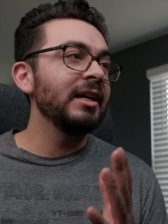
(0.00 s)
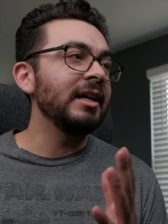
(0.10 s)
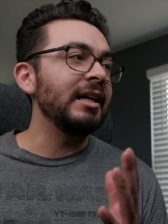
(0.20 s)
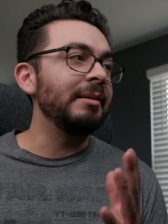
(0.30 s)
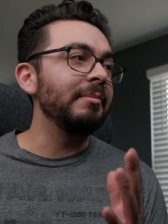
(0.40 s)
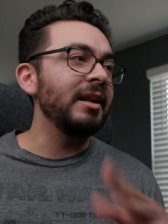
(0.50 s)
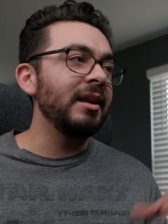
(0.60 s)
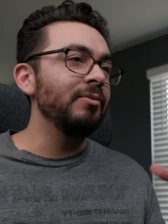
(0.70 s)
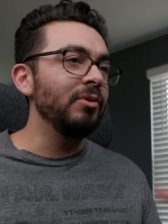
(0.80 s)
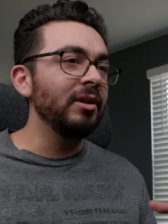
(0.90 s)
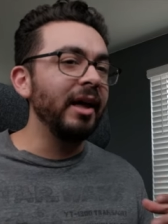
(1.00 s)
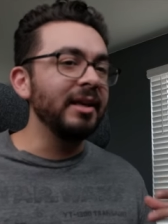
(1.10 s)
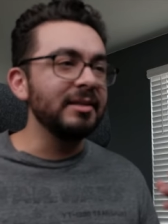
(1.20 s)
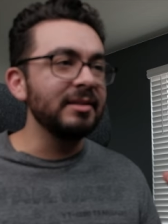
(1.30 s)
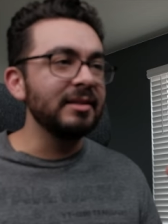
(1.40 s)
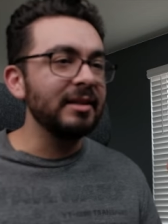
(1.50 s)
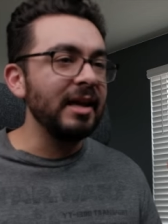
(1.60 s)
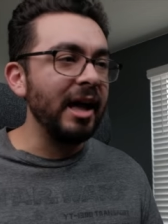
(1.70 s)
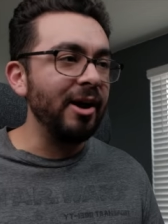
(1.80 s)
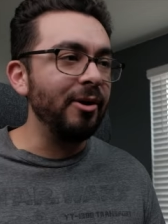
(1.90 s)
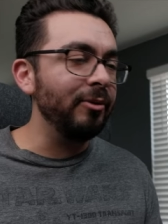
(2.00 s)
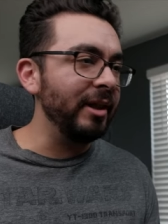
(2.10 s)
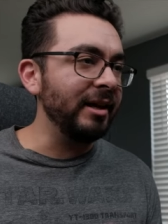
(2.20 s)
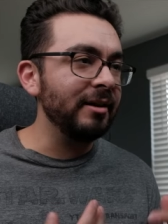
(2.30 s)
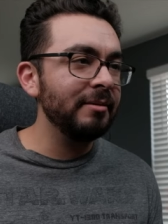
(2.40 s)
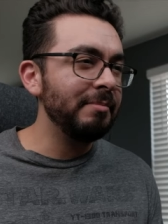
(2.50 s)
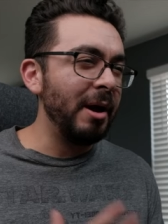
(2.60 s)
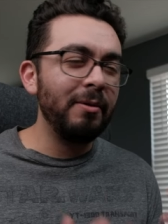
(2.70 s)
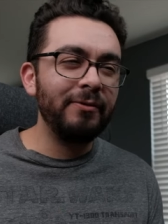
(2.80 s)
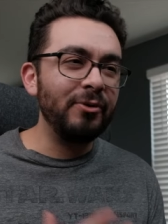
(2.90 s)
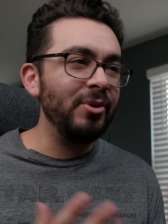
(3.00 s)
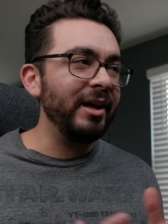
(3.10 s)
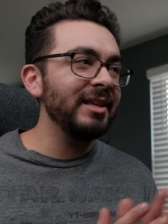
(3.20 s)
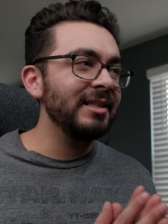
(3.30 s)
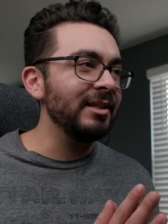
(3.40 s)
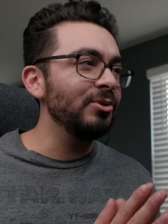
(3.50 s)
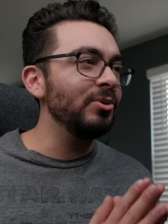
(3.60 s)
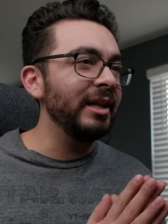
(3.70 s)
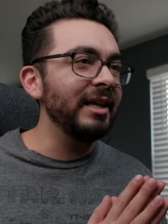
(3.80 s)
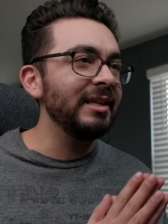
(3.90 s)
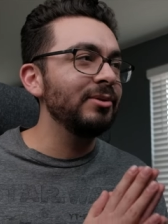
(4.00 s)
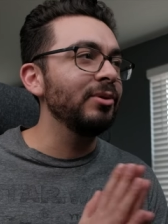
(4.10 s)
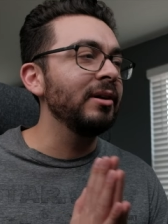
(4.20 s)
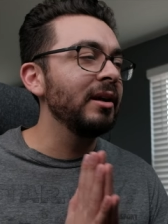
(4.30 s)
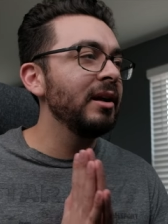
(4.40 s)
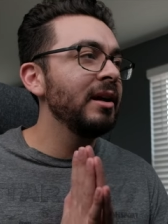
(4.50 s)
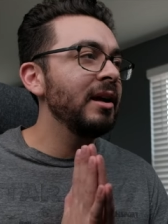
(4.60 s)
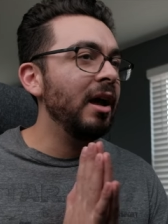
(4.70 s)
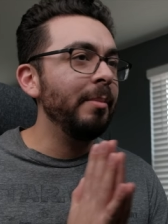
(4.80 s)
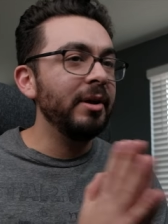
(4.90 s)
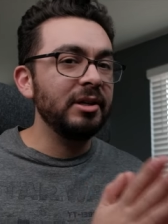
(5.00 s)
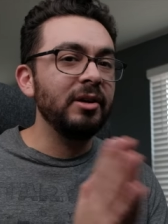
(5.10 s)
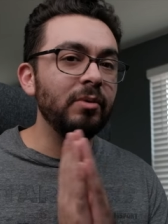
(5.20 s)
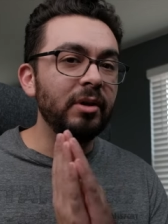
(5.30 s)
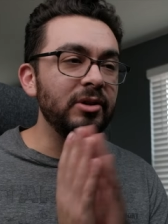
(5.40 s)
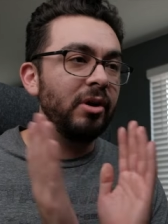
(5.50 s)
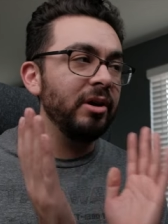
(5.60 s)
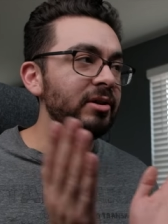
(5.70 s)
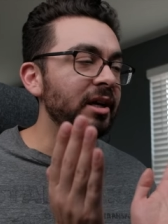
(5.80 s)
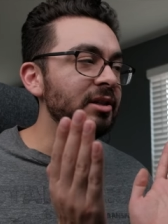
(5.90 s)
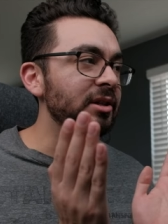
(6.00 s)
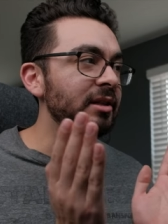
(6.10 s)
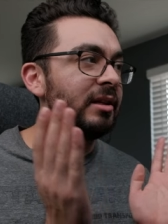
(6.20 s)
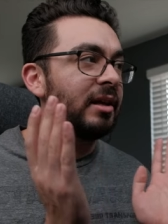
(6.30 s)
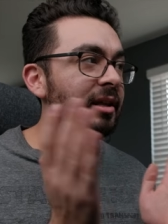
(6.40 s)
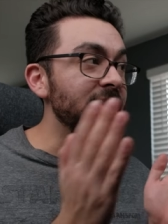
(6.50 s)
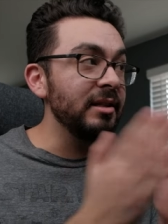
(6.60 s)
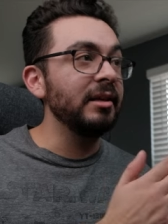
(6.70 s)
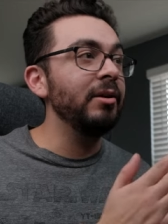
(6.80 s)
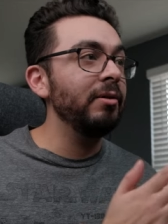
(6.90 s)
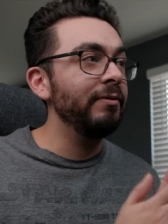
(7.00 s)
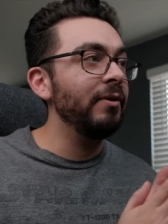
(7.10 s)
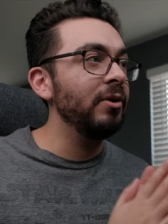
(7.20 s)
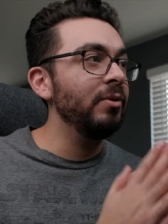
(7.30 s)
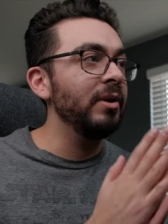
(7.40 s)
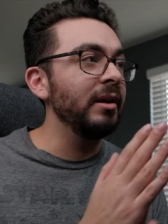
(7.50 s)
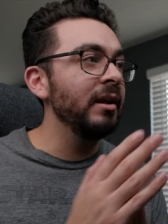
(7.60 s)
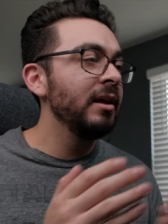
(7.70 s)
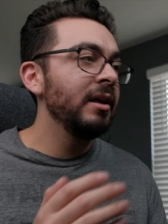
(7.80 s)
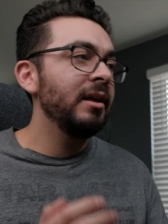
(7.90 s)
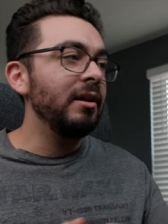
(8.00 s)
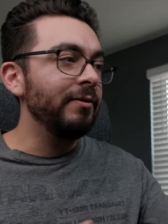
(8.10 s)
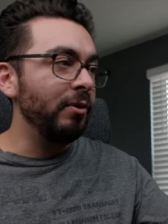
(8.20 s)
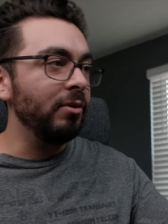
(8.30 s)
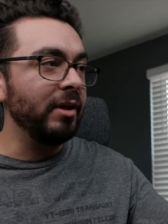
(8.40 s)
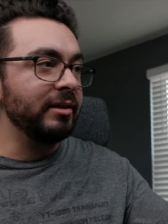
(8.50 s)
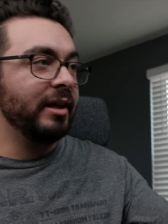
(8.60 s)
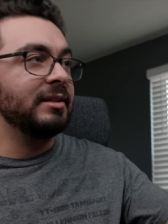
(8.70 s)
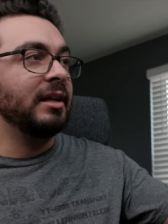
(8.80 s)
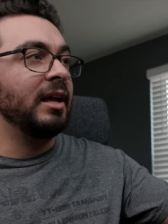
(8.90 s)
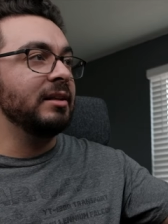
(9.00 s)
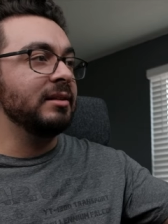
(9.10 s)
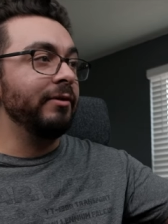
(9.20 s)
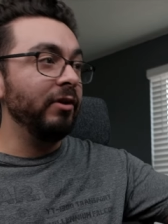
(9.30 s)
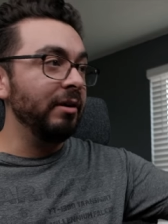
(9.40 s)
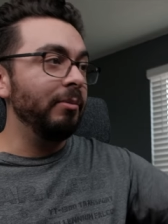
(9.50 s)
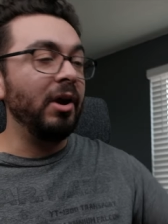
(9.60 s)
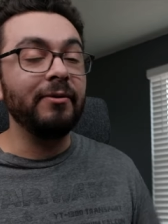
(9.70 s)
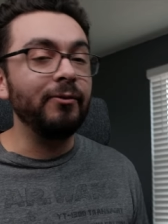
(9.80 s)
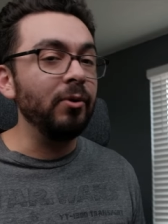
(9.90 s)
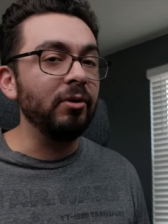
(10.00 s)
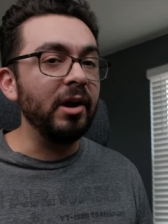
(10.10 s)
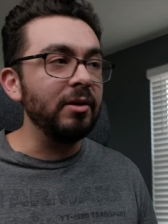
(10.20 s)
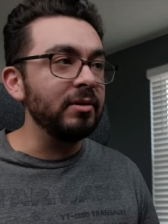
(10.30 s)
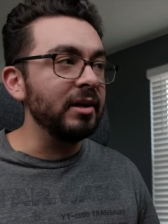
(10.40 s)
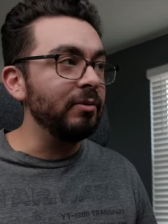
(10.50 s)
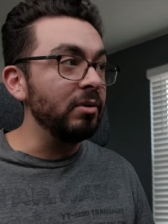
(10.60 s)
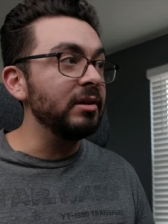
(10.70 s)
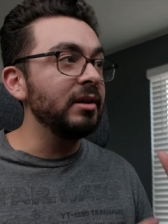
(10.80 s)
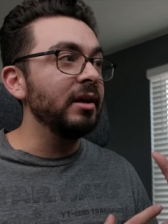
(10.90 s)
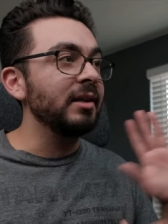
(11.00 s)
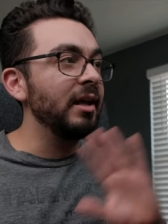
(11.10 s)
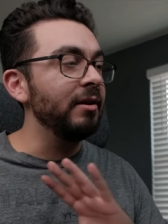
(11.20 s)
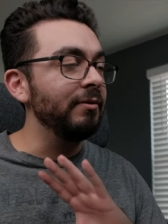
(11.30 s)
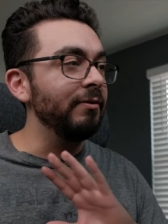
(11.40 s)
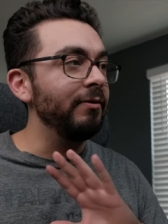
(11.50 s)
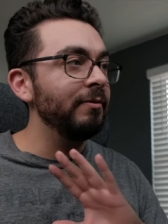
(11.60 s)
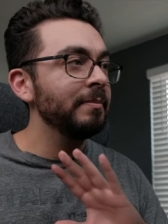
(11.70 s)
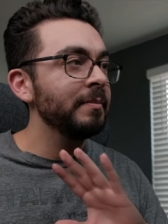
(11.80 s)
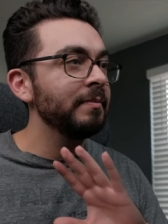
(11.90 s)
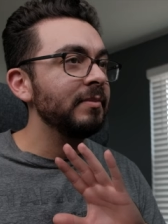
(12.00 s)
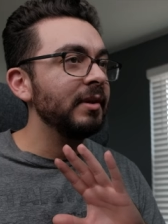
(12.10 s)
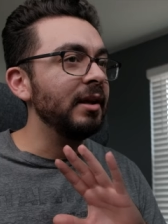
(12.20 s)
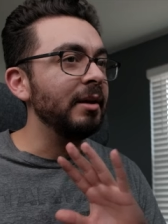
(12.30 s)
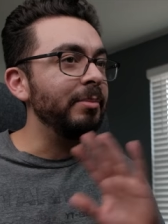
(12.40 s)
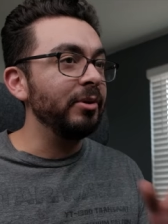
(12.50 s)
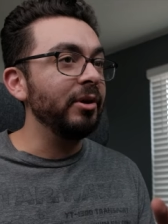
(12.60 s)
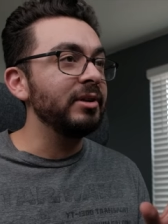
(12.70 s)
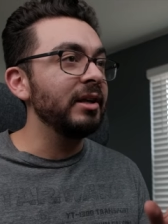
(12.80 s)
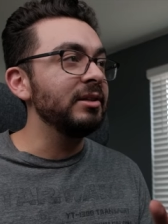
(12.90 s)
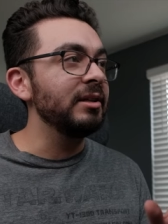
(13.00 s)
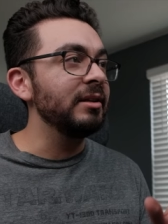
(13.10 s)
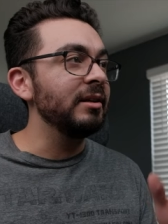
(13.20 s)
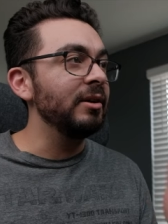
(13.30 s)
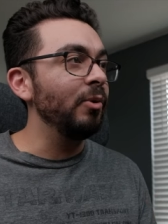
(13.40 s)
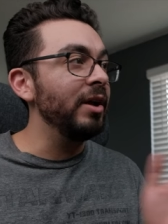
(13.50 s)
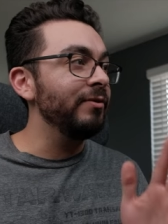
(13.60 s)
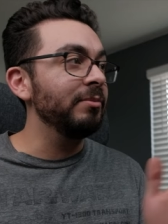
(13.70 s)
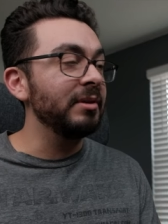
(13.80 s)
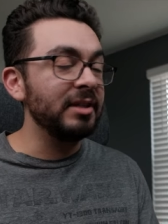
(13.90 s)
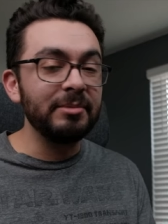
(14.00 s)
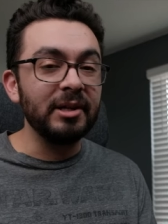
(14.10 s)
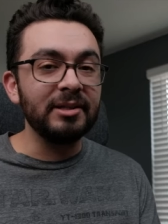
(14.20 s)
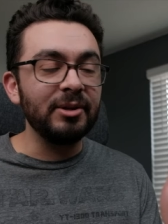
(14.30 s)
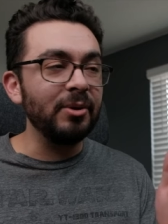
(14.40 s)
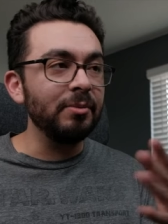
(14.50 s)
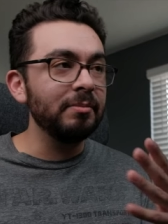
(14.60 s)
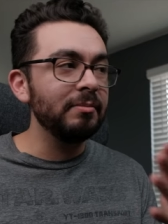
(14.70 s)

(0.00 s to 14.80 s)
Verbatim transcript: Um, and I didn't realize how like powerful I guess the tool is, or how much it can really draw your attention into the center of the photo. And in a photo like this that has a very bright foreground, it really does kind of uh, pull your attention away from the subject. So